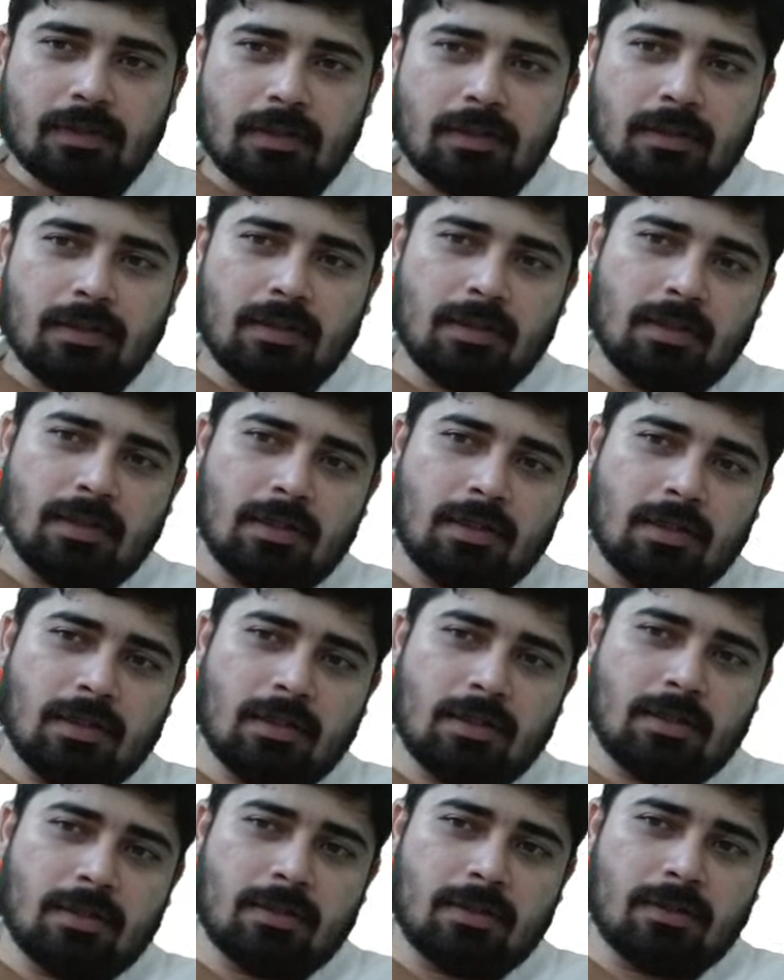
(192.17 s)

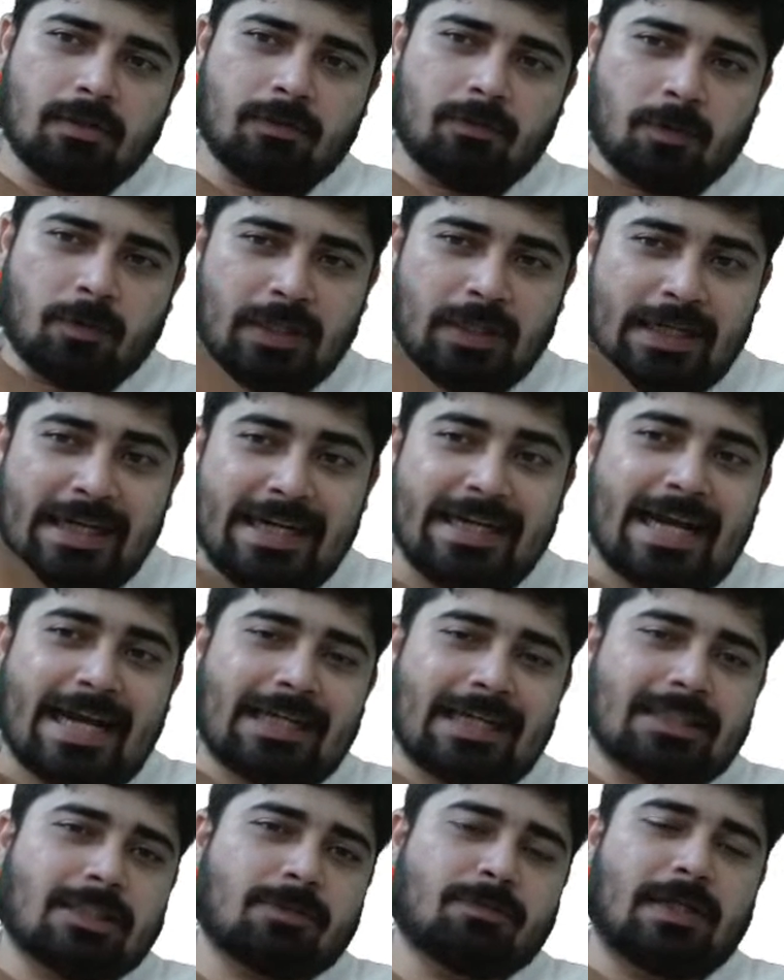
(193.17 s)
for NEET
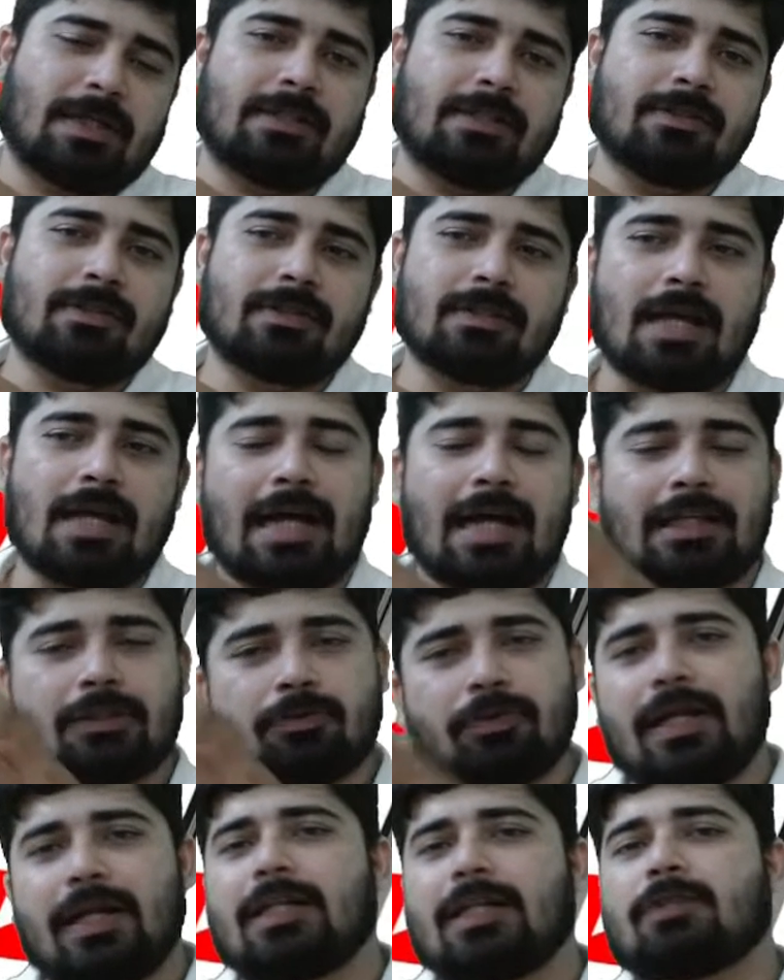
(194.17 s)
aspirants as
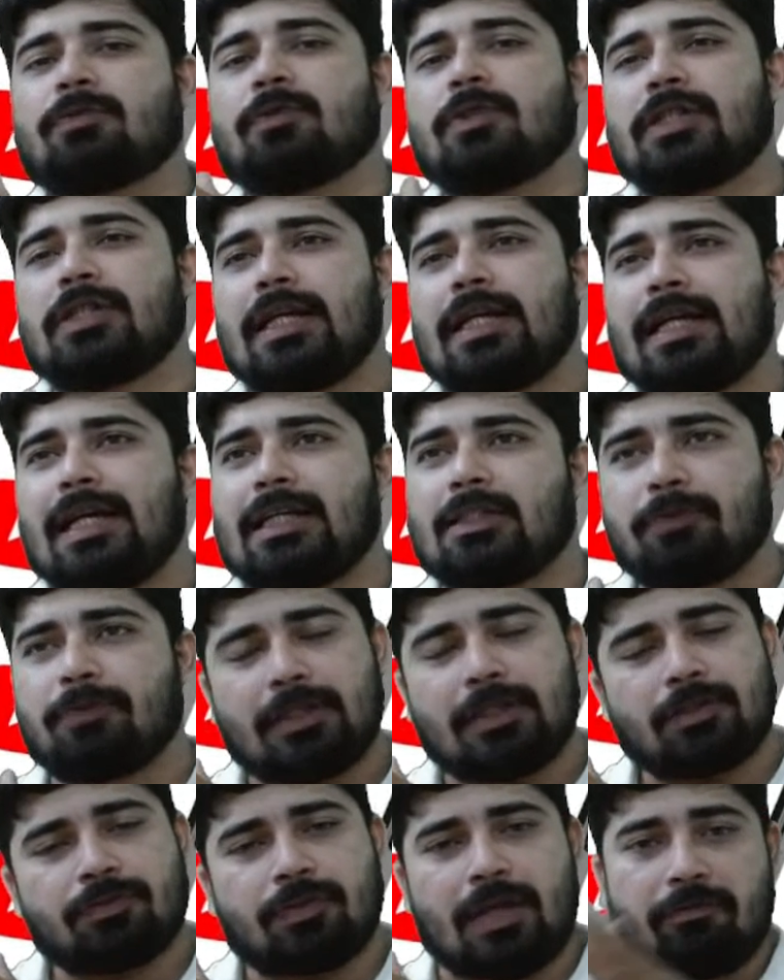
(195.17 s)
well as for JEE
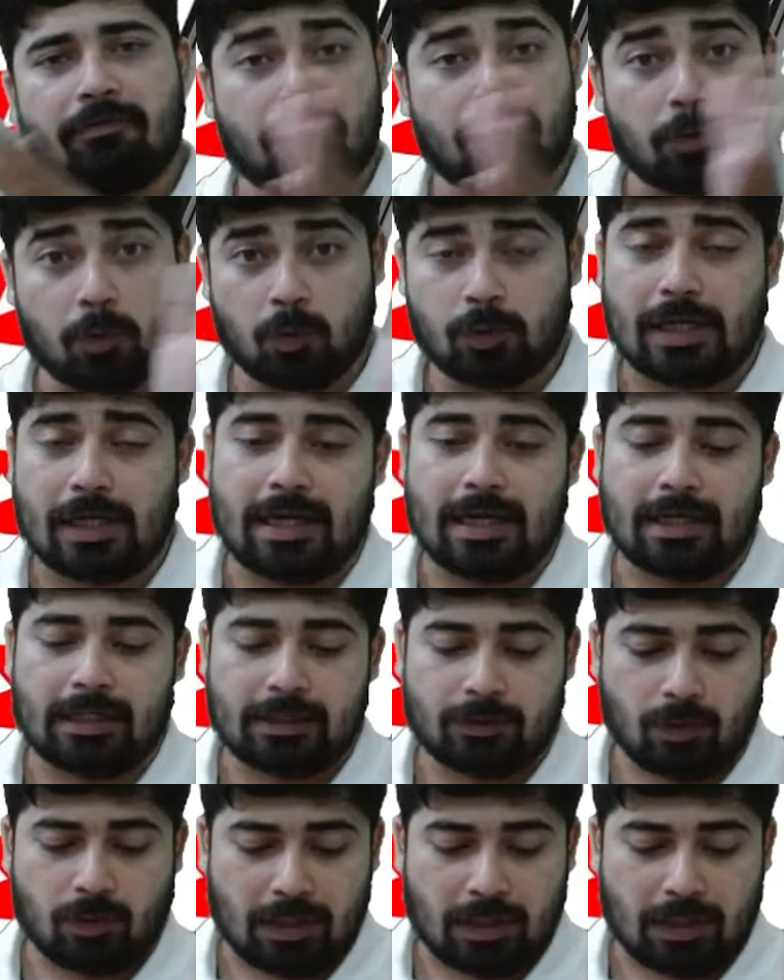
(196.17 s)
aspirants, we have two channels.